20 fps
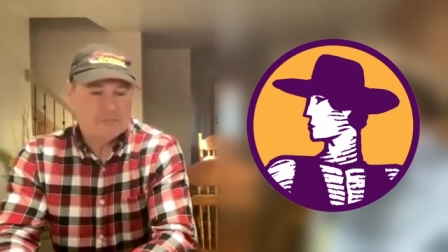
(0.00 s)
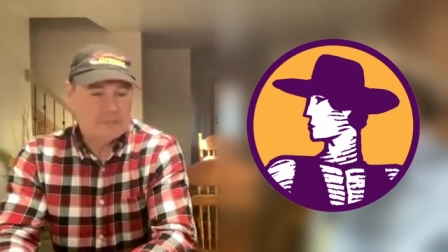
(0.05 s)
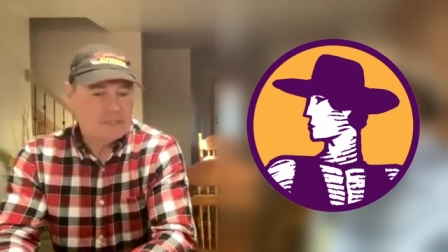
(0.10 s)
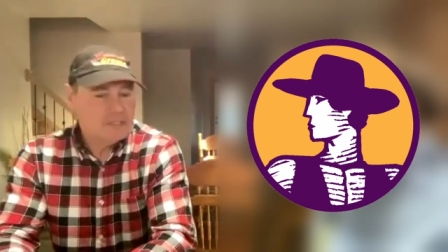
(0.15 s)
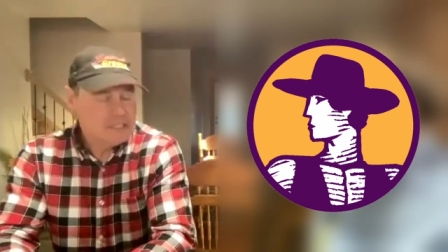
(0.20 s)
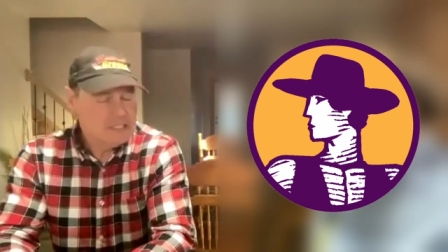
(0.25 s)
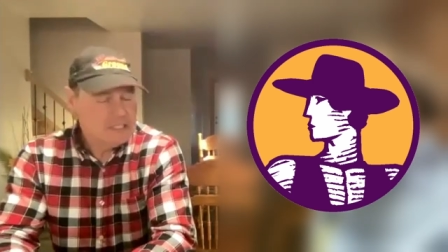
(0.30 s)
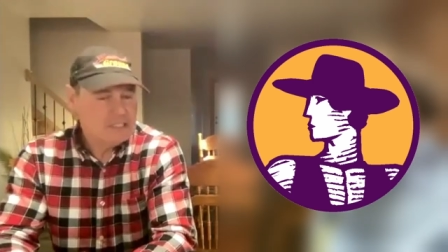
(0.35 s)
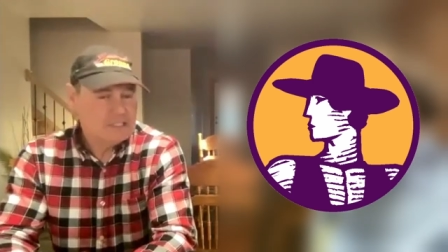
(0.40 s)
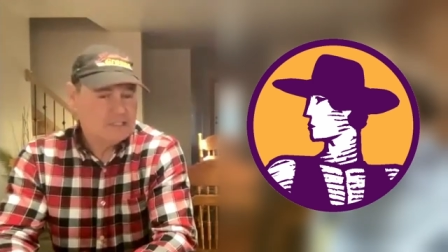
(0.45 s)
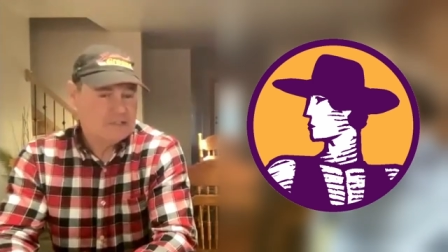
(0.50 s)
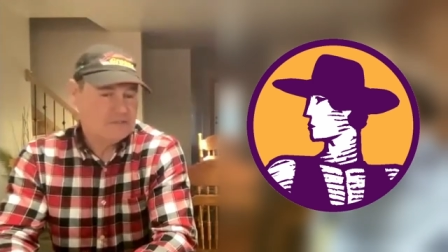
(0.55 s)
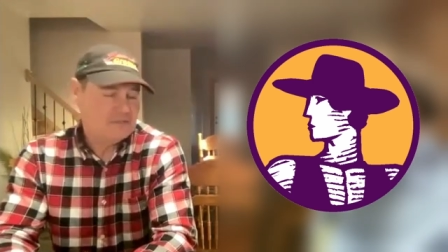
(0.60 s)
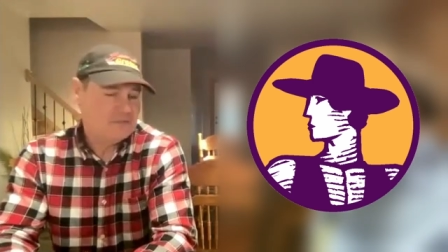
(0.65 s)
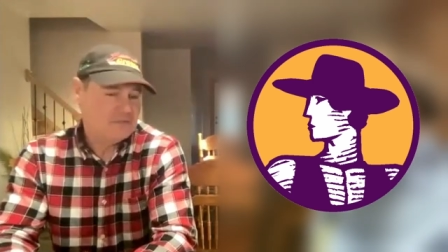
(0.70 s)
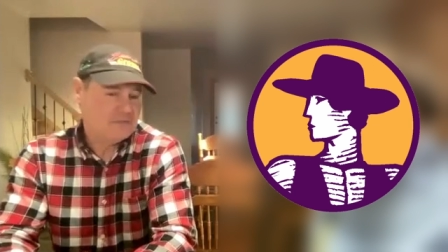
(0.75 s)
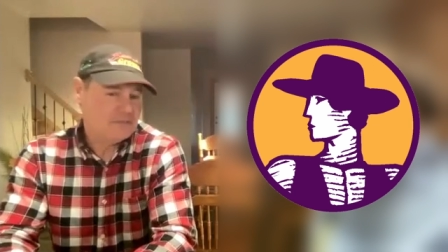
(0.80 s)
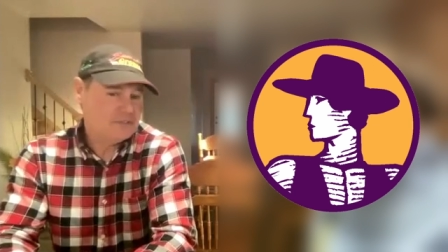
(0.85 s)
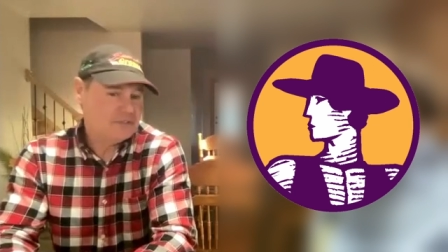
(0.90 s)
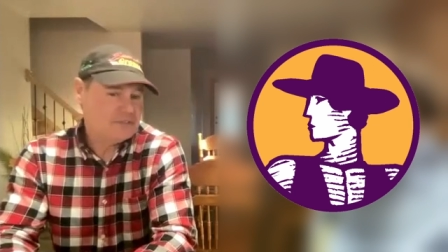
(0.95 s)

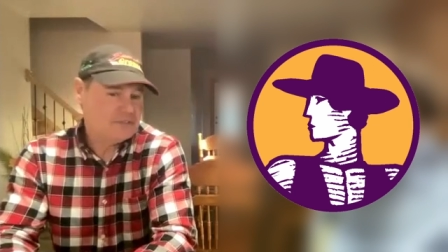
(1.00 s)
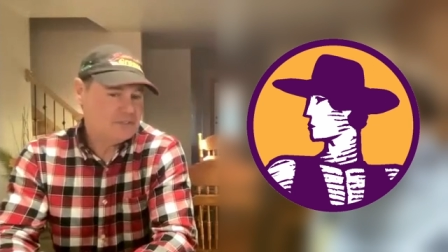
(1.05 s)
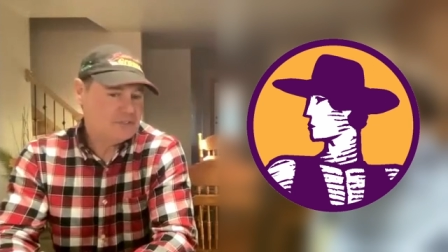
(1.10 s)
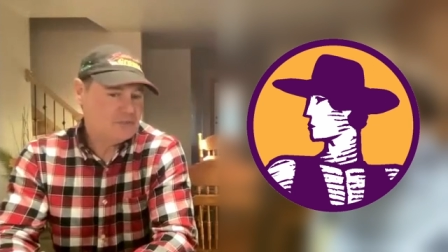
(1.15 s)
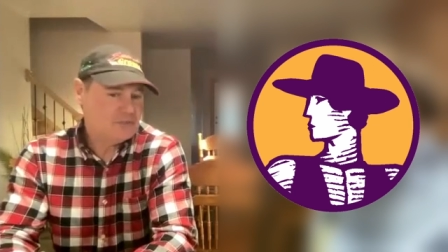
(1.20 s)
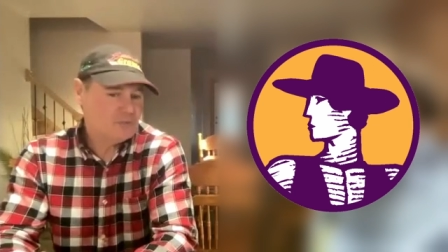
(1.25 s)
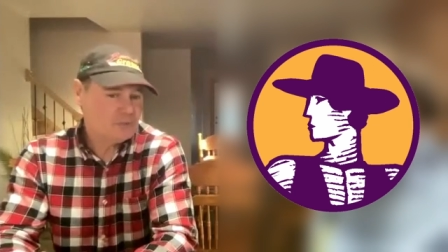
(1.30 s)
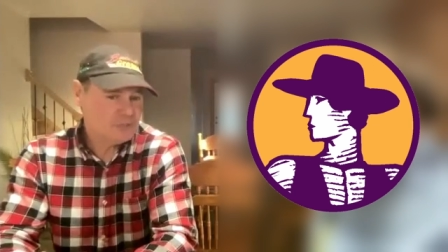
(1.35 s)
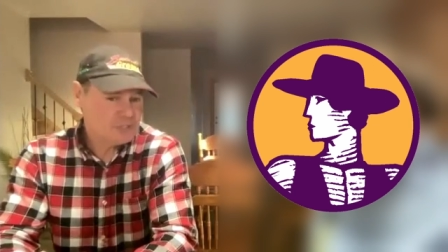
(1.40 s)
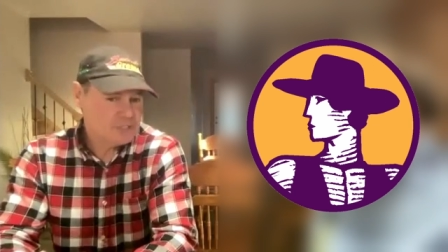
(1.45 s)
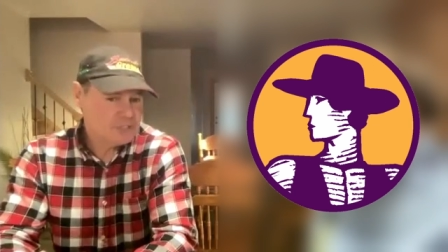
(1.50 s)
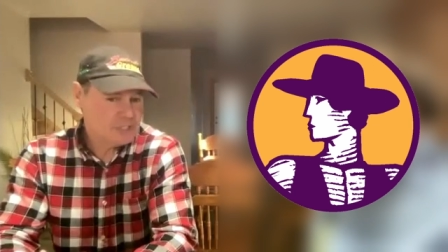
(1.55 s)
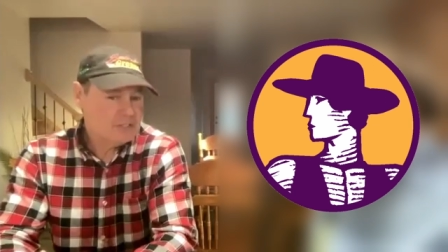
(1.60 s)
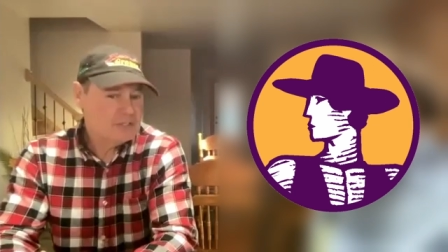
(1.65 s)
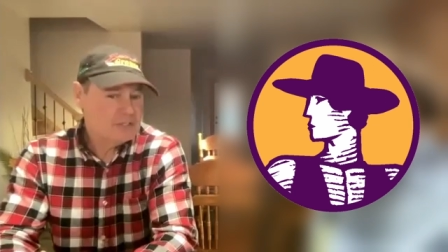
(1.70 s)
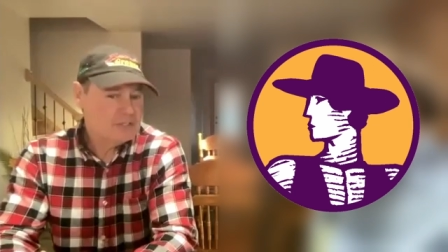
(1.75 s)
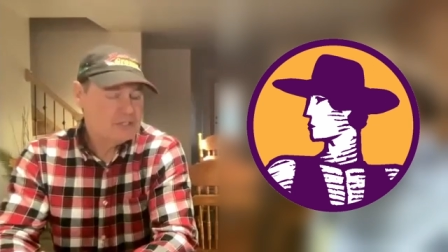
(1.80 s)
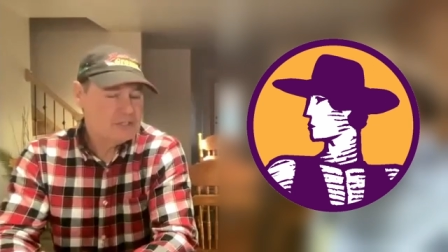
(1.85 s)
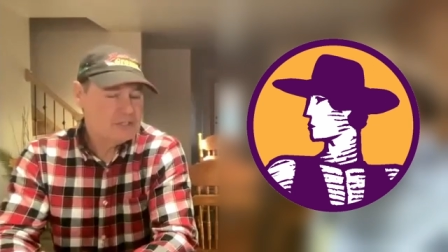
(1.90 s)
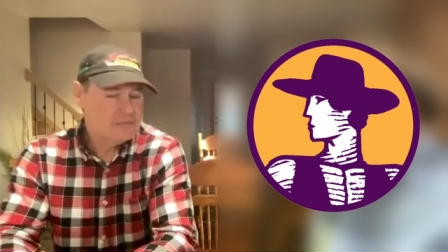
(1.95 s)
believe that this
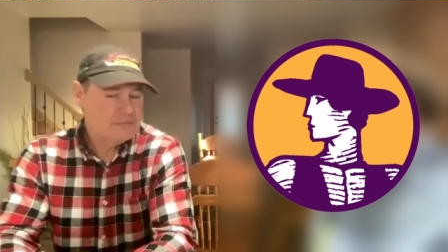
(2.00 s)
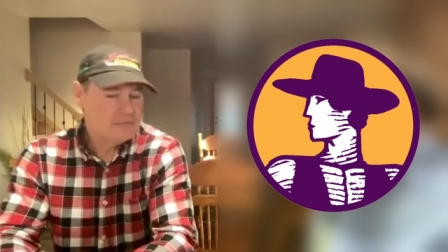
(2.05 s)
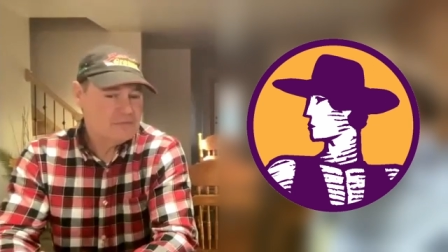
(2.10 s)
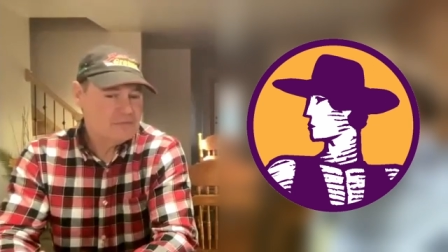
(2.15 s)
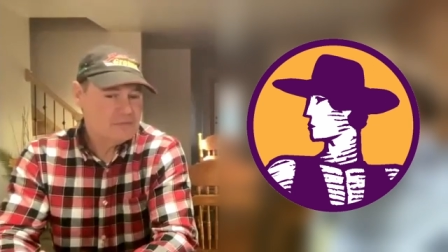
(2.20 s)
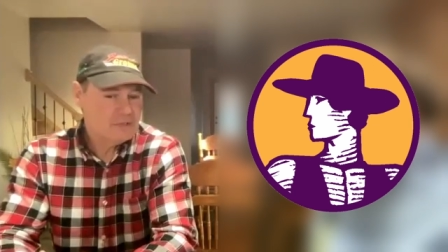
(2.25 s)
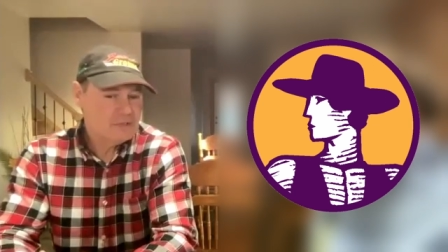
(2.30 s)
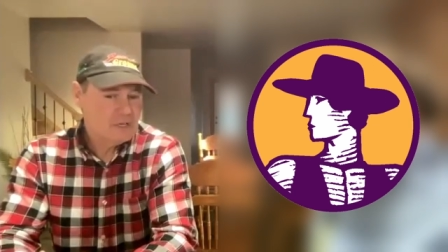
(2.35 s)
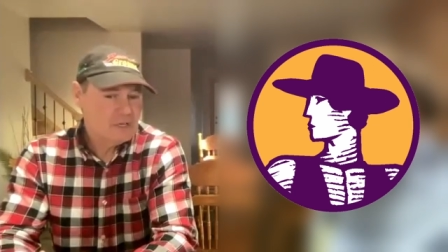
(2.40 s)
regenerative